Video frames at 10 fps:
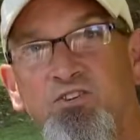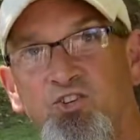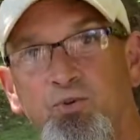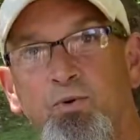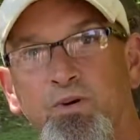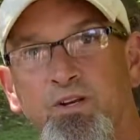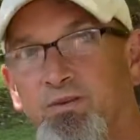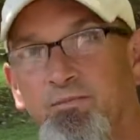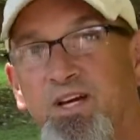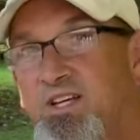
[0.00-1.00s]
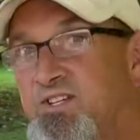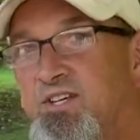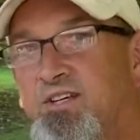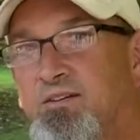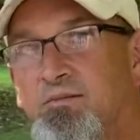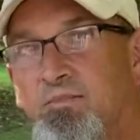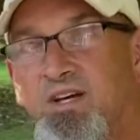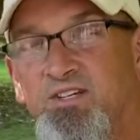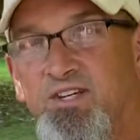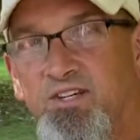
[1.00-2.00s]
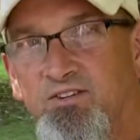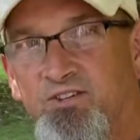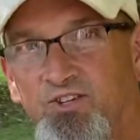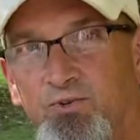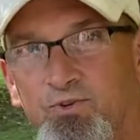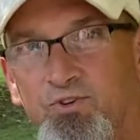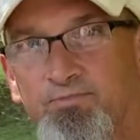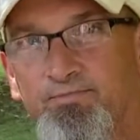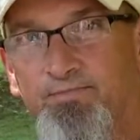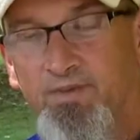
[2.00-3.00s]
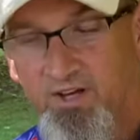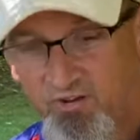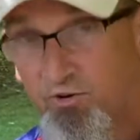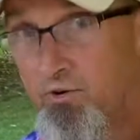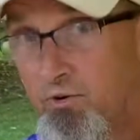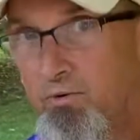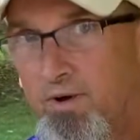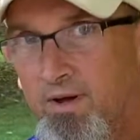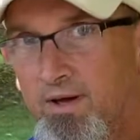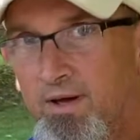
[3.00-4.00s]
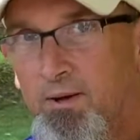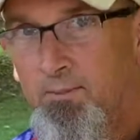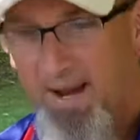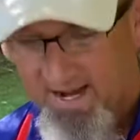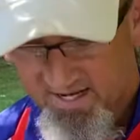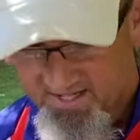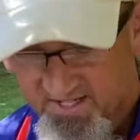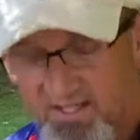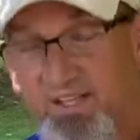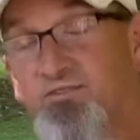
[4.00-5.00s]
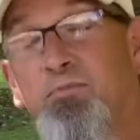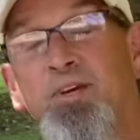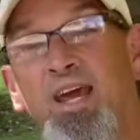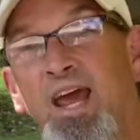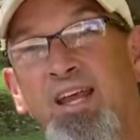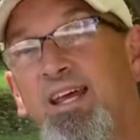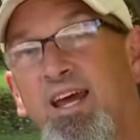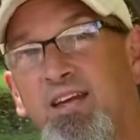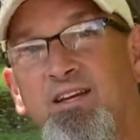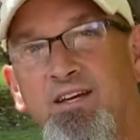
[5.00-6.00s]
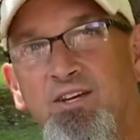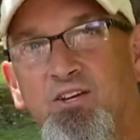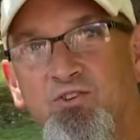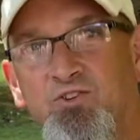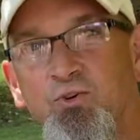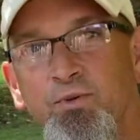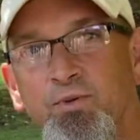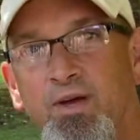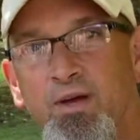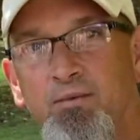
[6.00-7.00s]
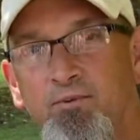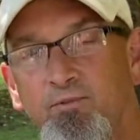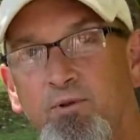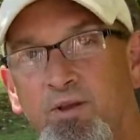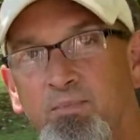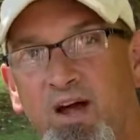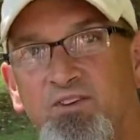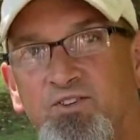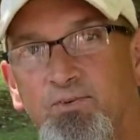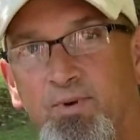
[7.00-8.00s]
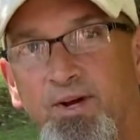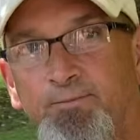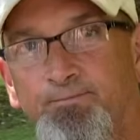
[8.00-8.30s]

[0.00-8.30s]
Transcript: story, an amazing, amazing soldier, a true badass. He lived to be 88 years old before he passed away.